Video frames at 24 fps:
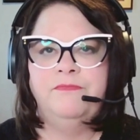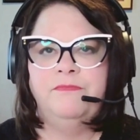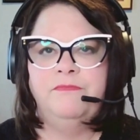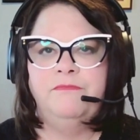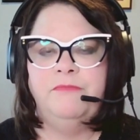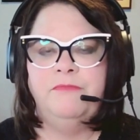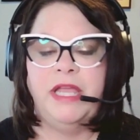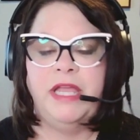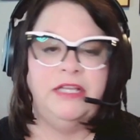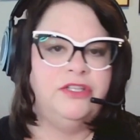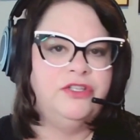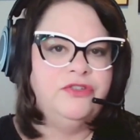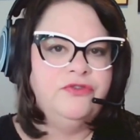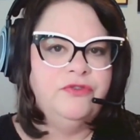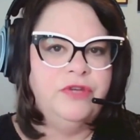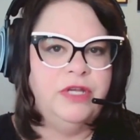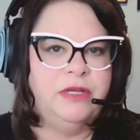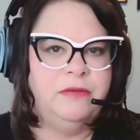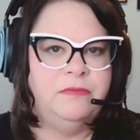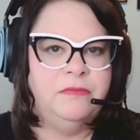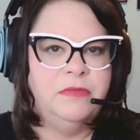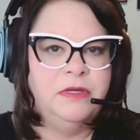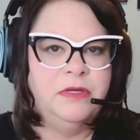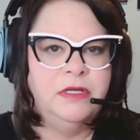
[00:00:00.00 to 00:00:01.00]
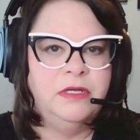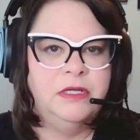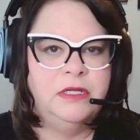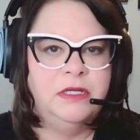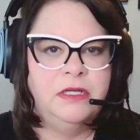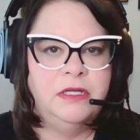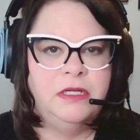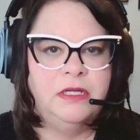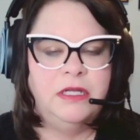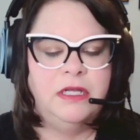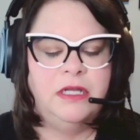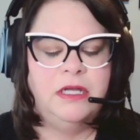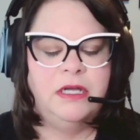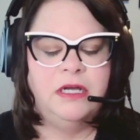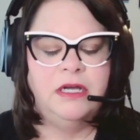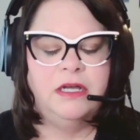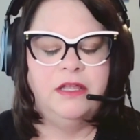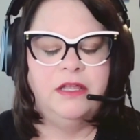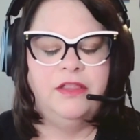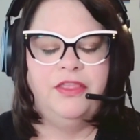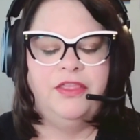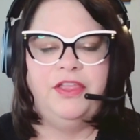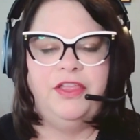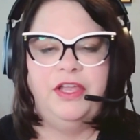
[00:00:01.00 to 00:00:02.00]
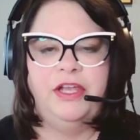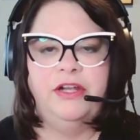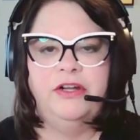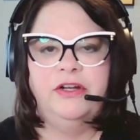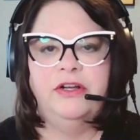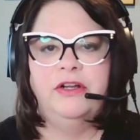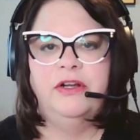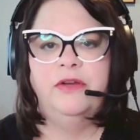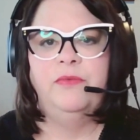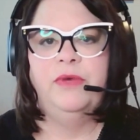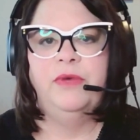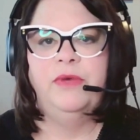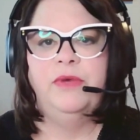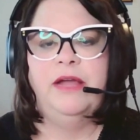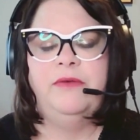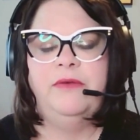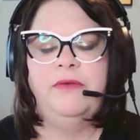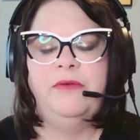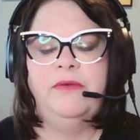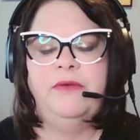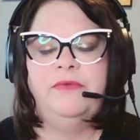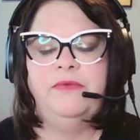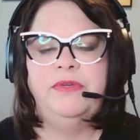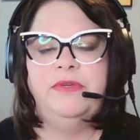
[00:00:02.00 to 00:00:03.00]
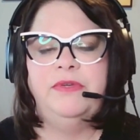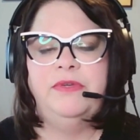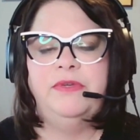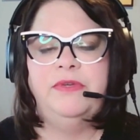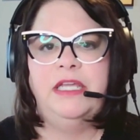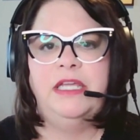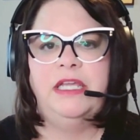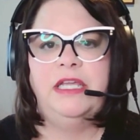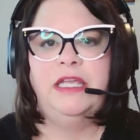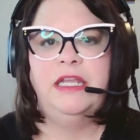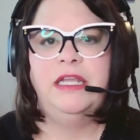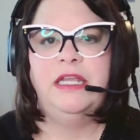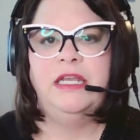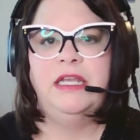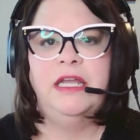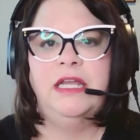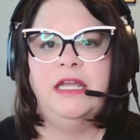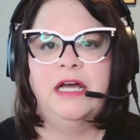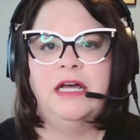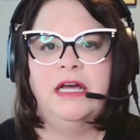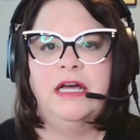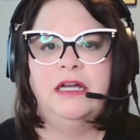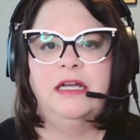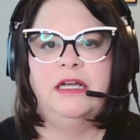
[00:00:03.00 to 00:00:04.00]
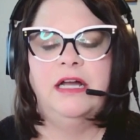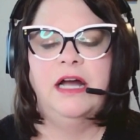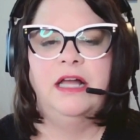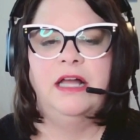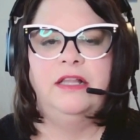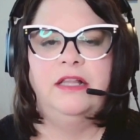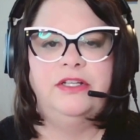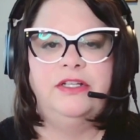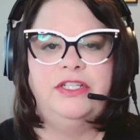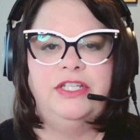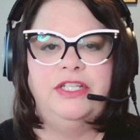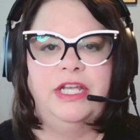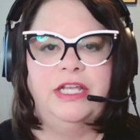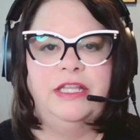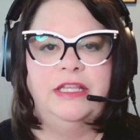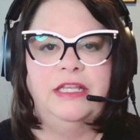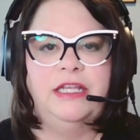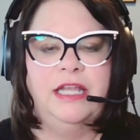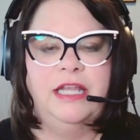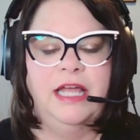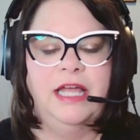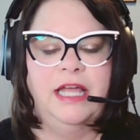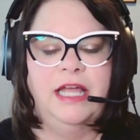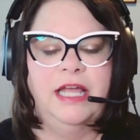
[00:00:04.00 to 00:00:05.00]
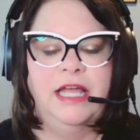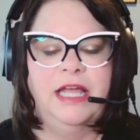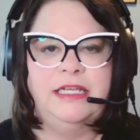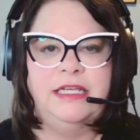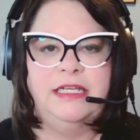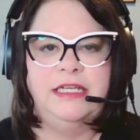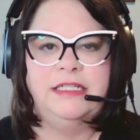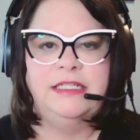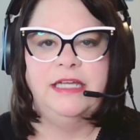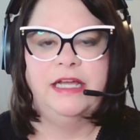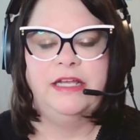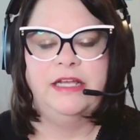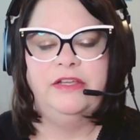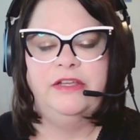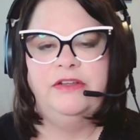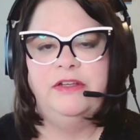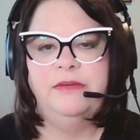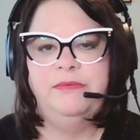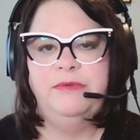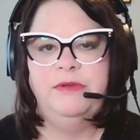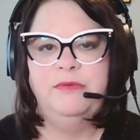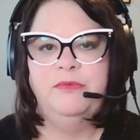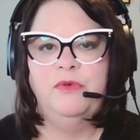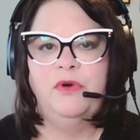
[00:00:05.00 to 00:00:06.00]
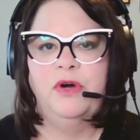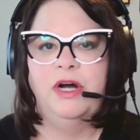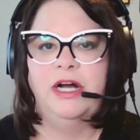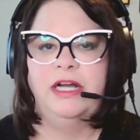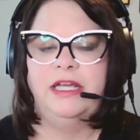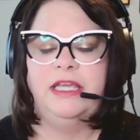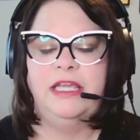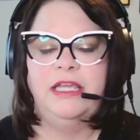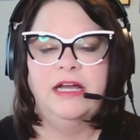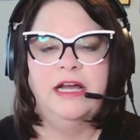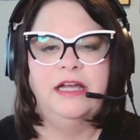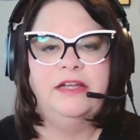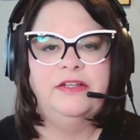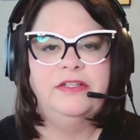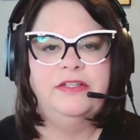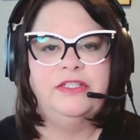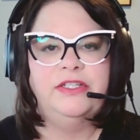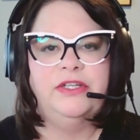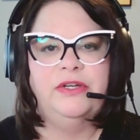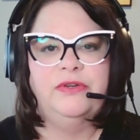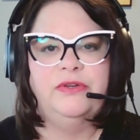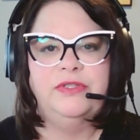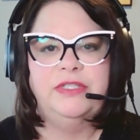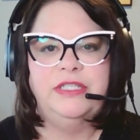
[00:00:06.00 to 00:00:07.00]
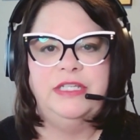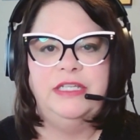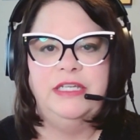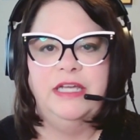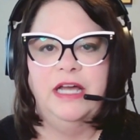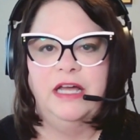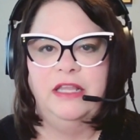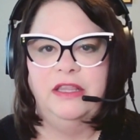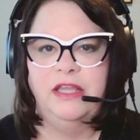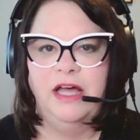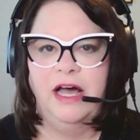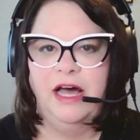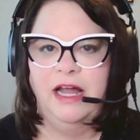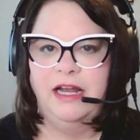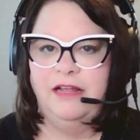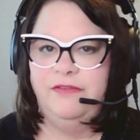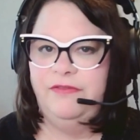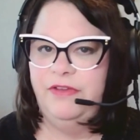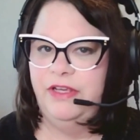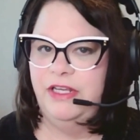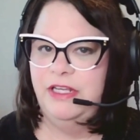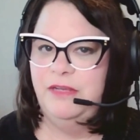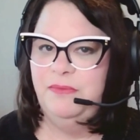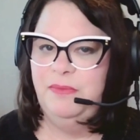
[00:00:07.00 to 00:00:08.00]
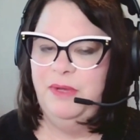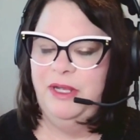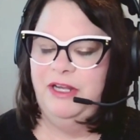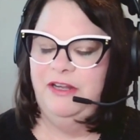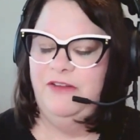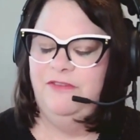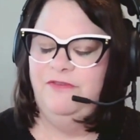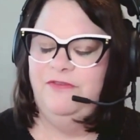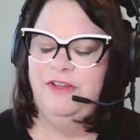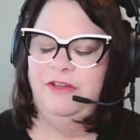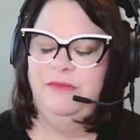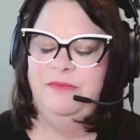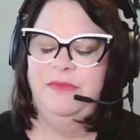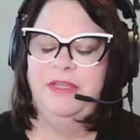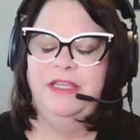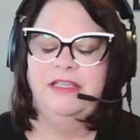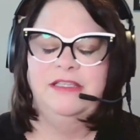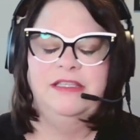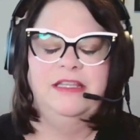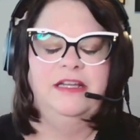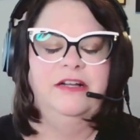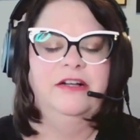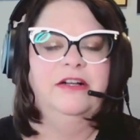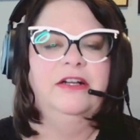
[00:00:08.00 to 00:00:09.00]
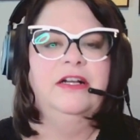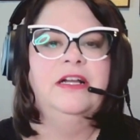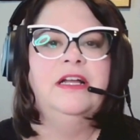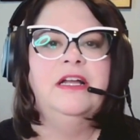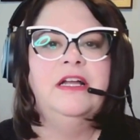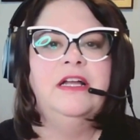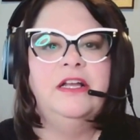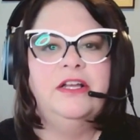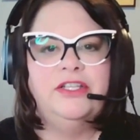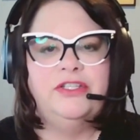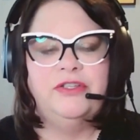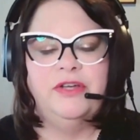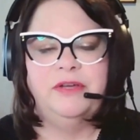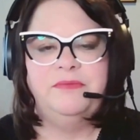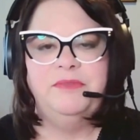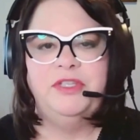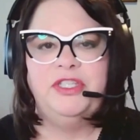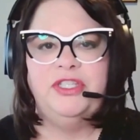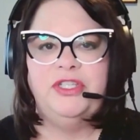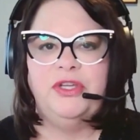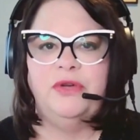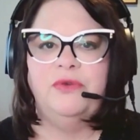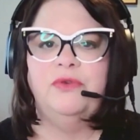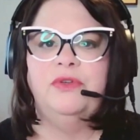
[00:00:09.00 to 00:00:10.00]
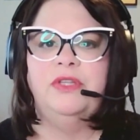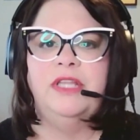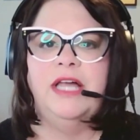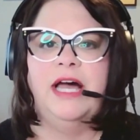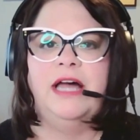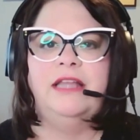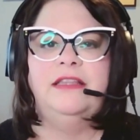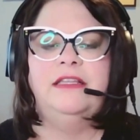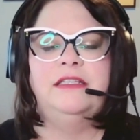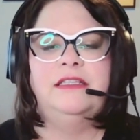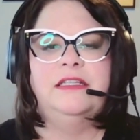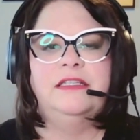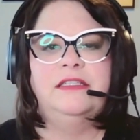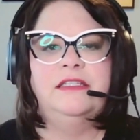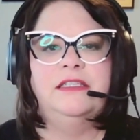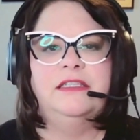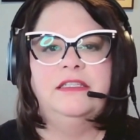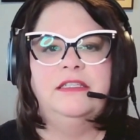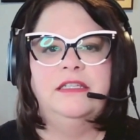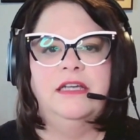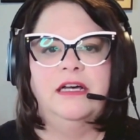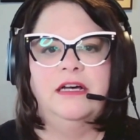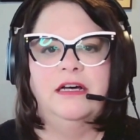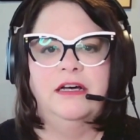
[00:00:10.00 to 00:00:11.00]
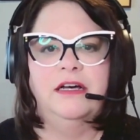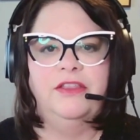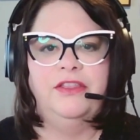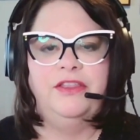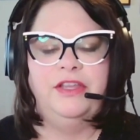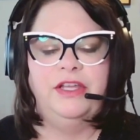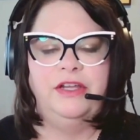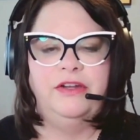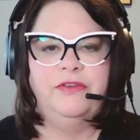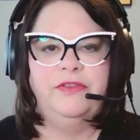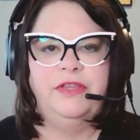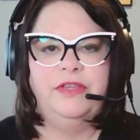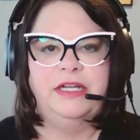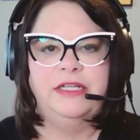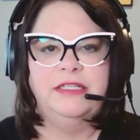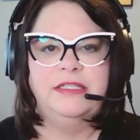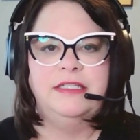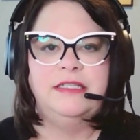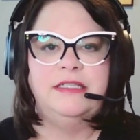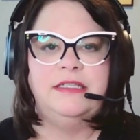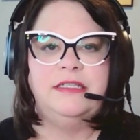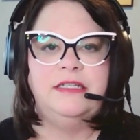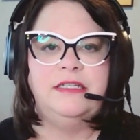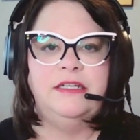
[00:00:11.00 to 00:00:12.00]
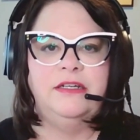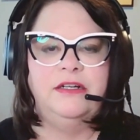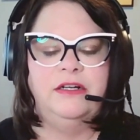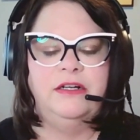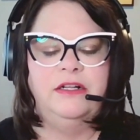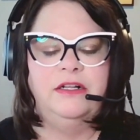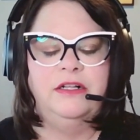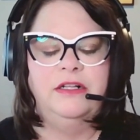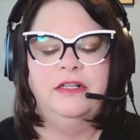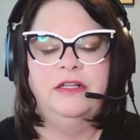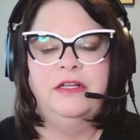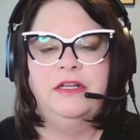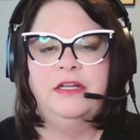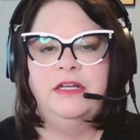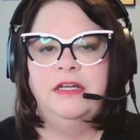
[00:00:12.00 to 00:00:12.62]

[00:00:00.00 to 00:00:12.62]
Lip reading: mainstream theater. When I was in college in the 90s at UW Milwaukee, I used to go see a lot of independent film that's there. So I'm so glad that this is a theater that is still